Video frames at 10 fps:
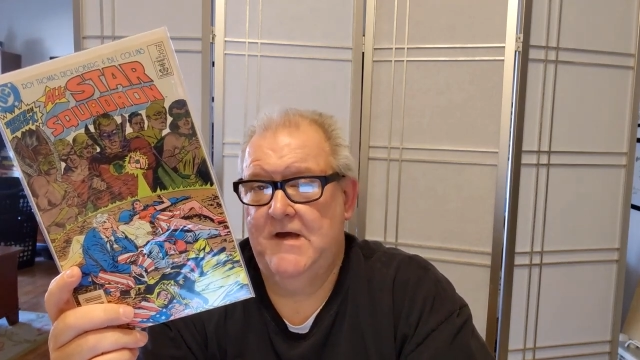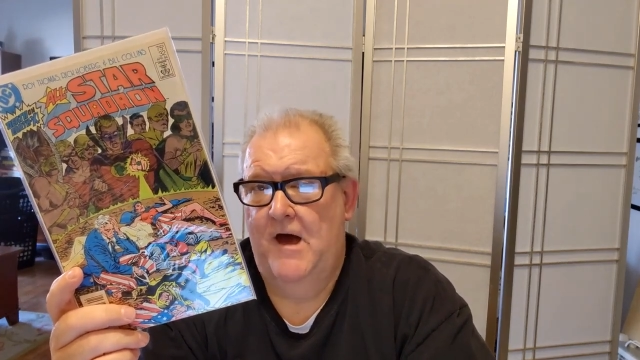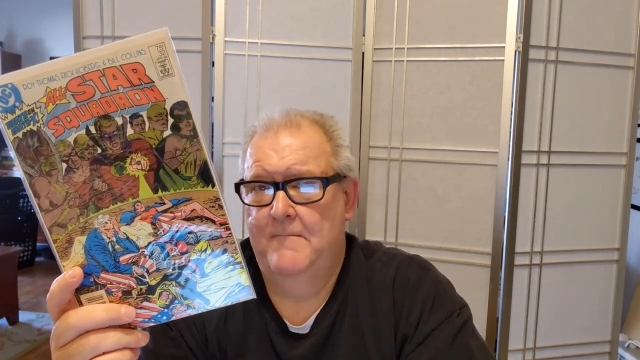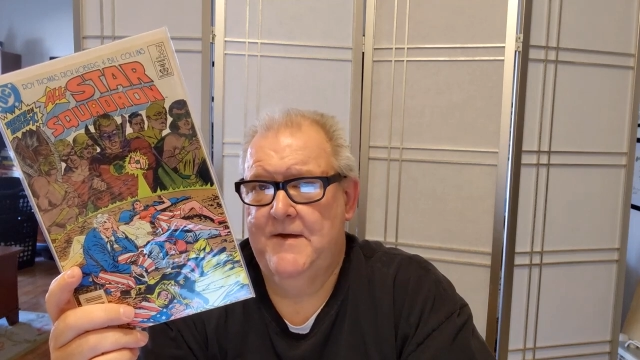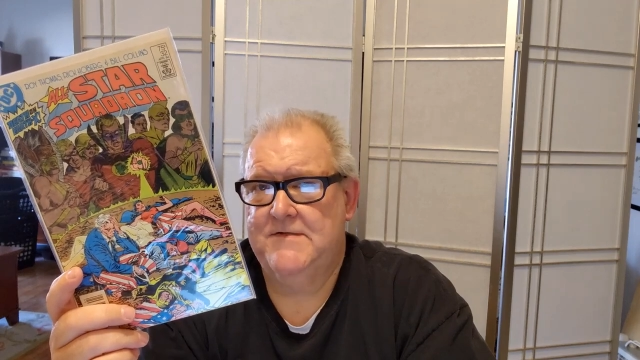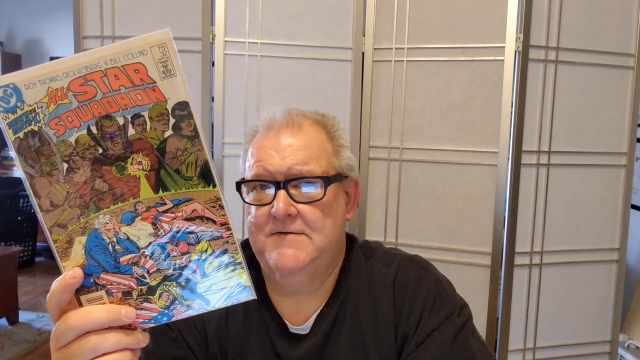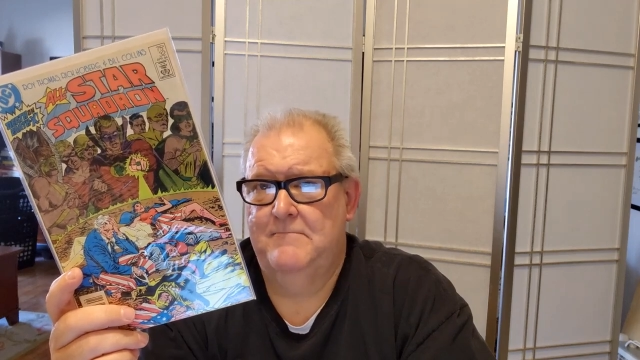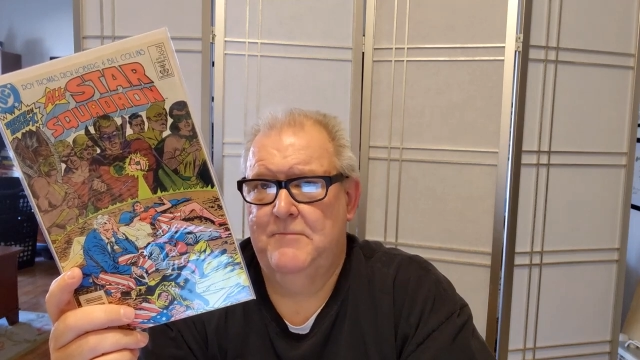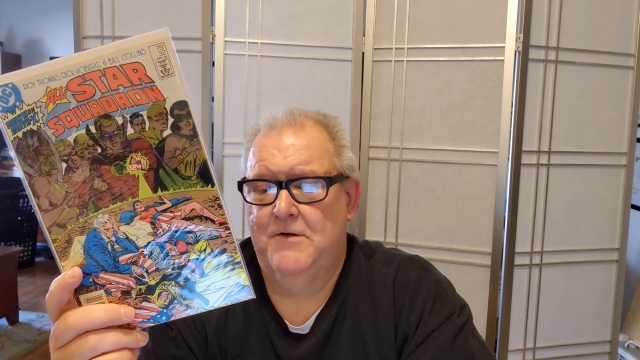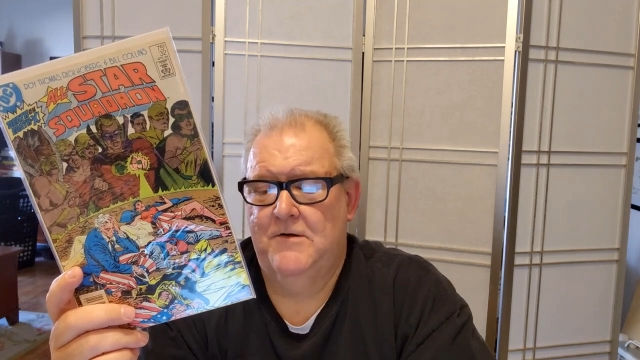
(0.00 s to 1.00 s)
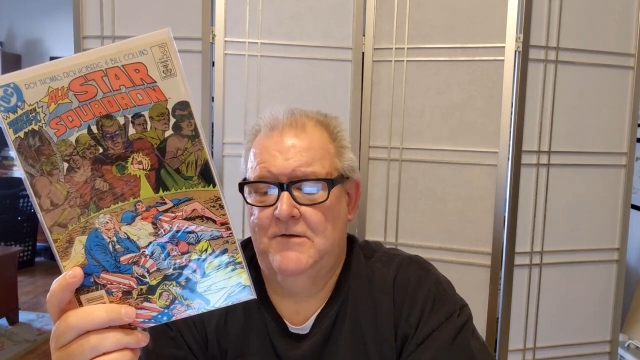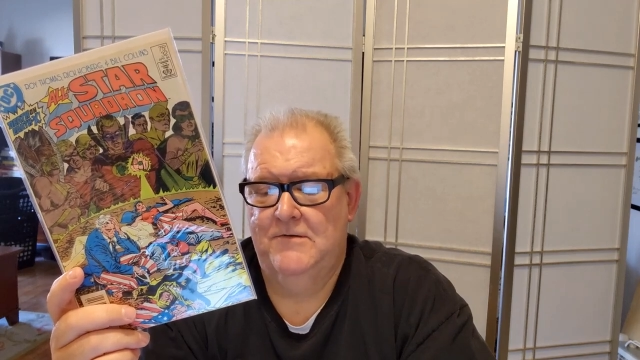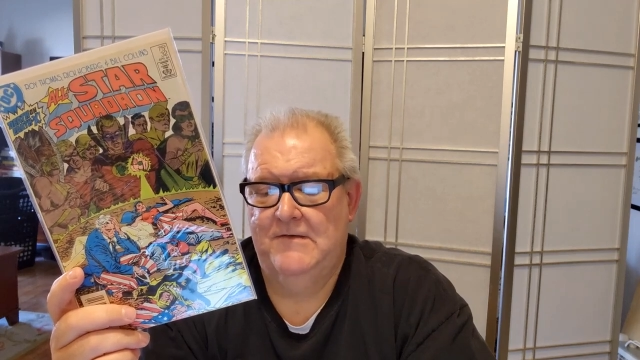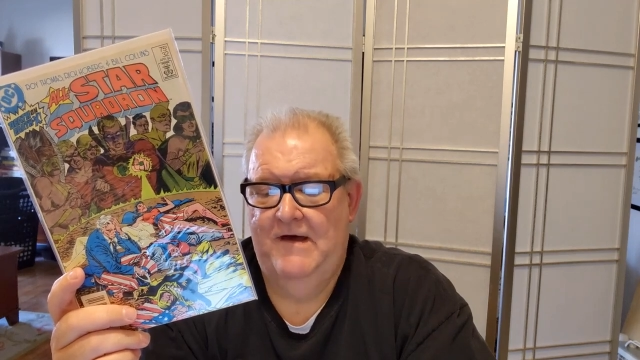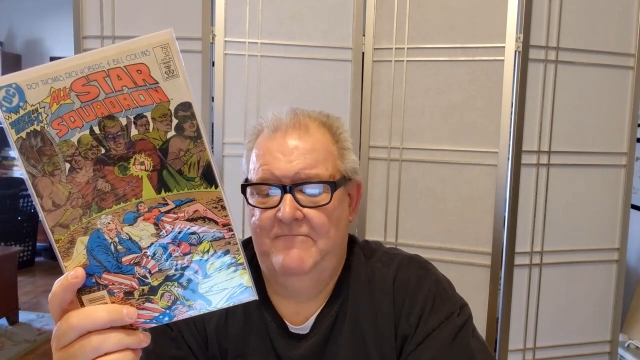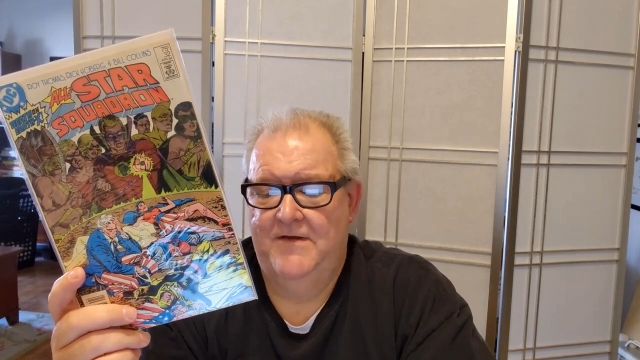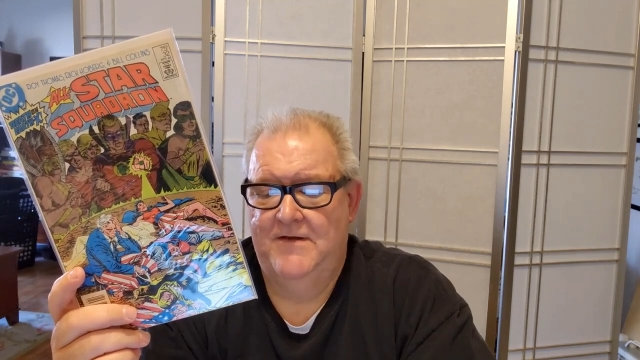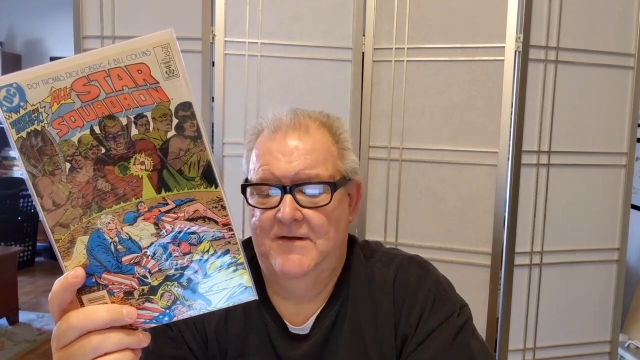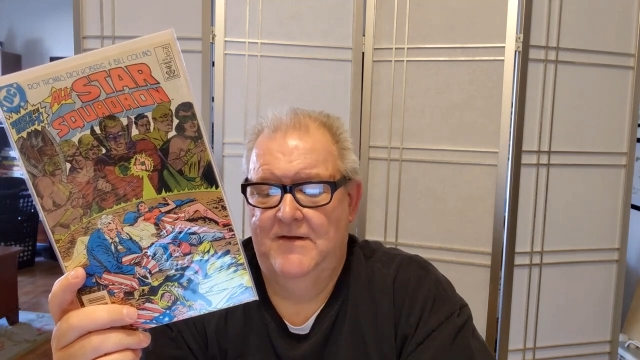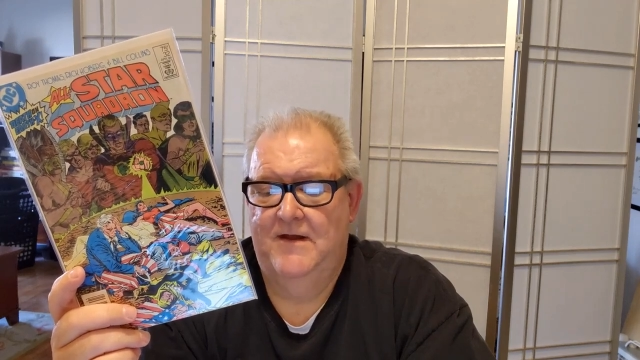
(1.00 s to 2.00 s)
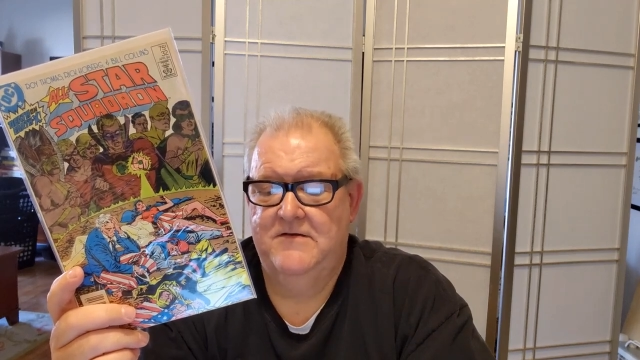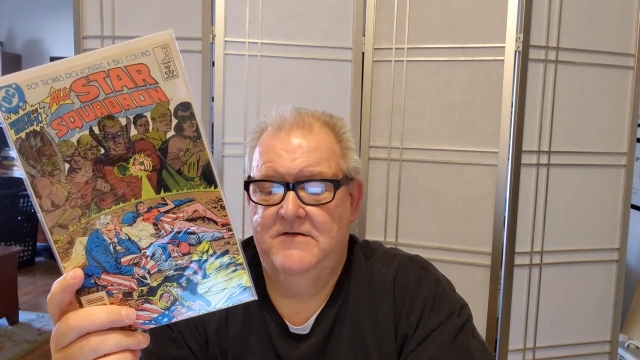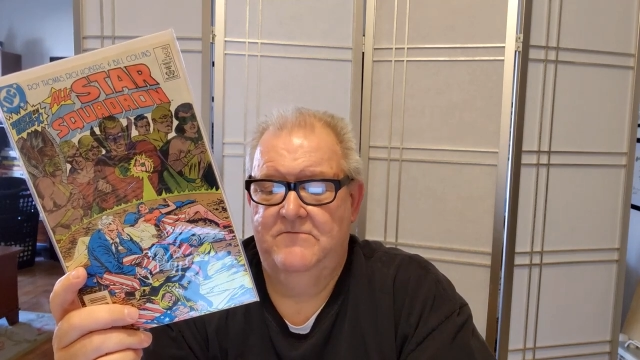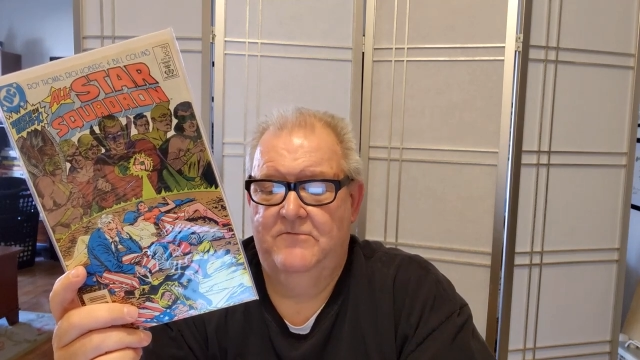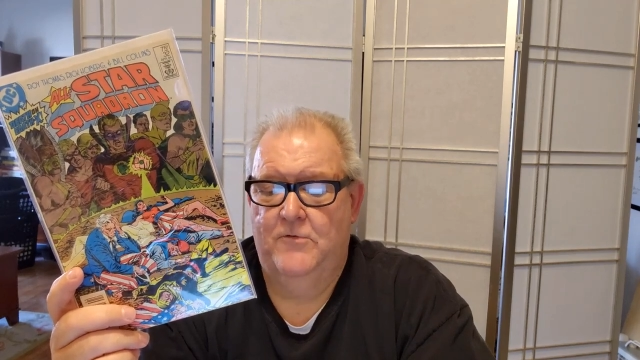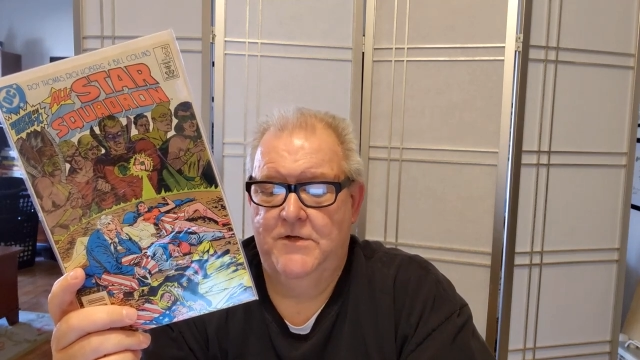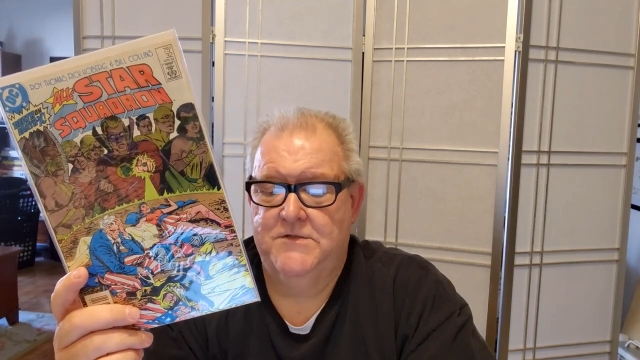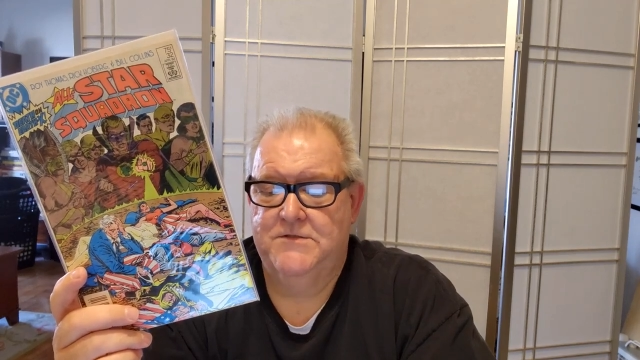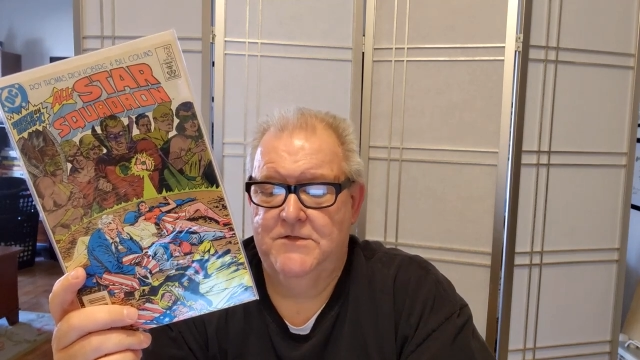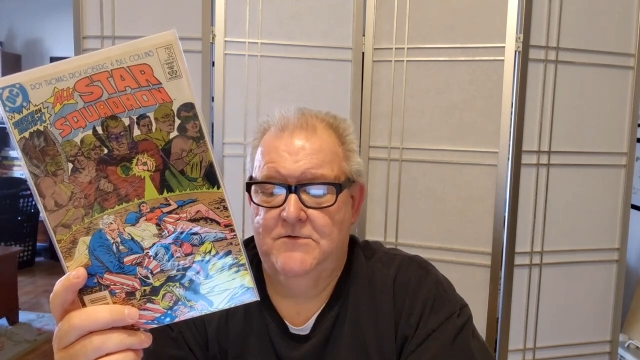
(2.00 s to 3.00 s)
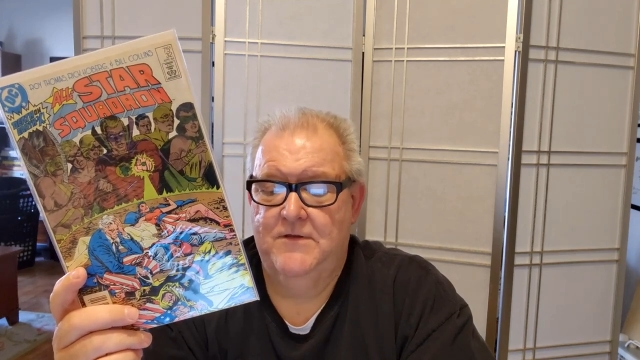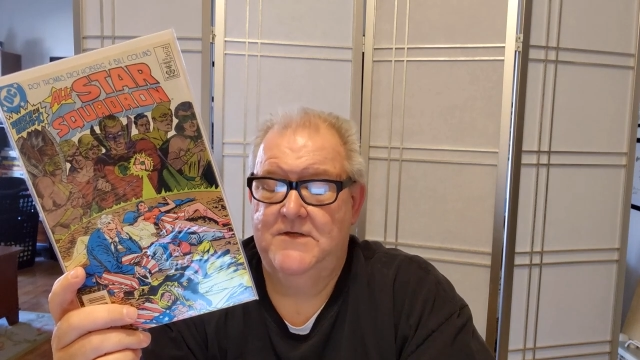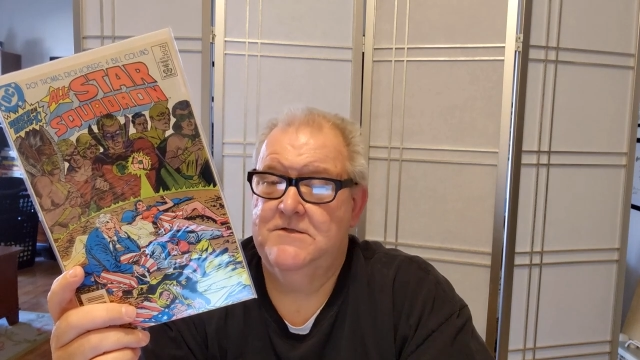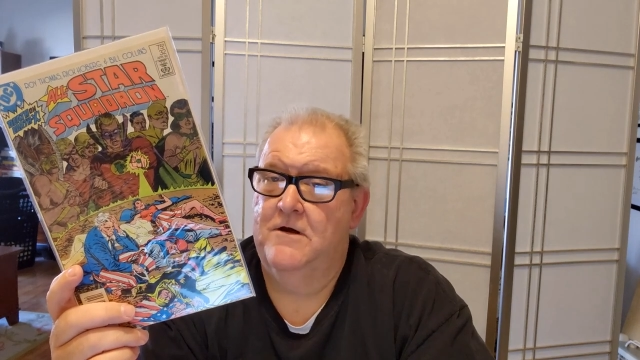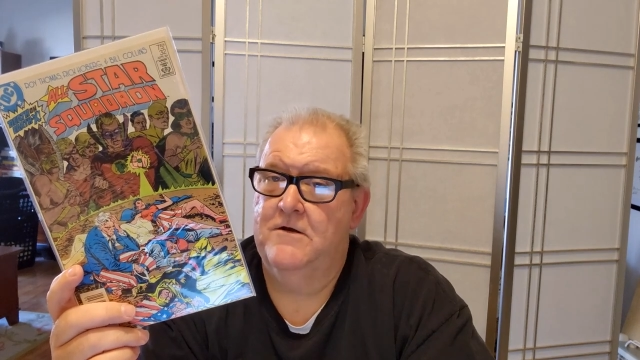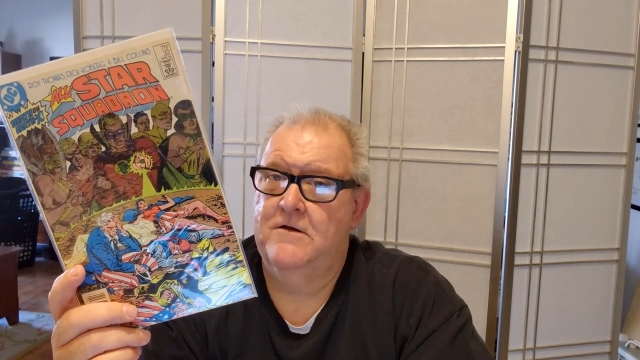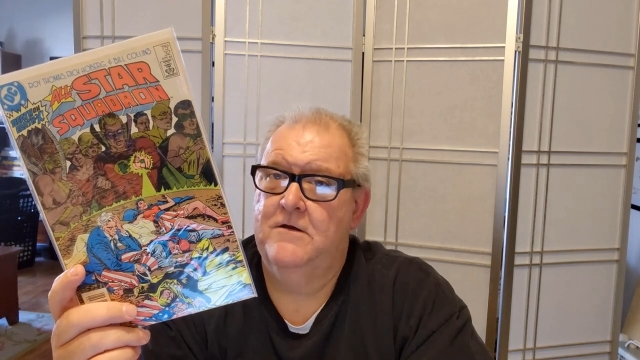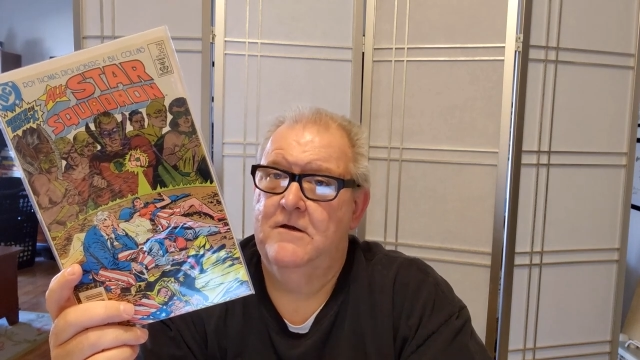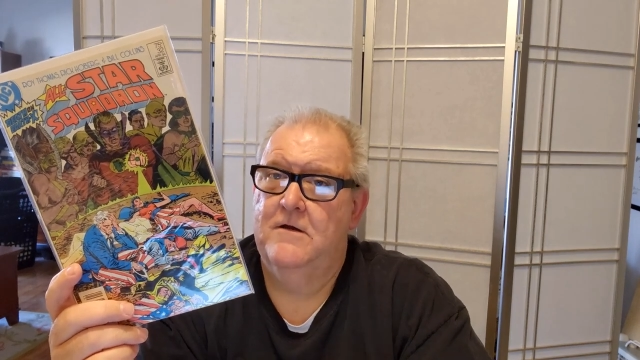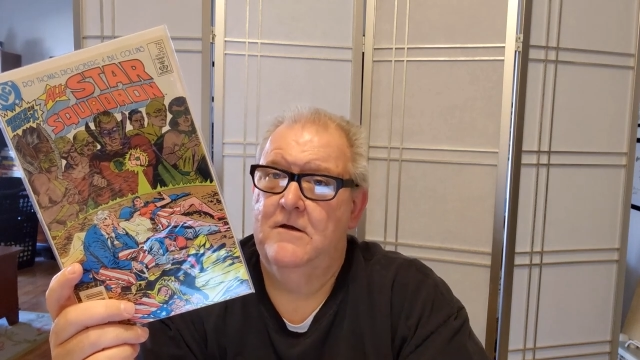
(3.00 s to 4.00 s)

Comics number 11 in 1942, they started,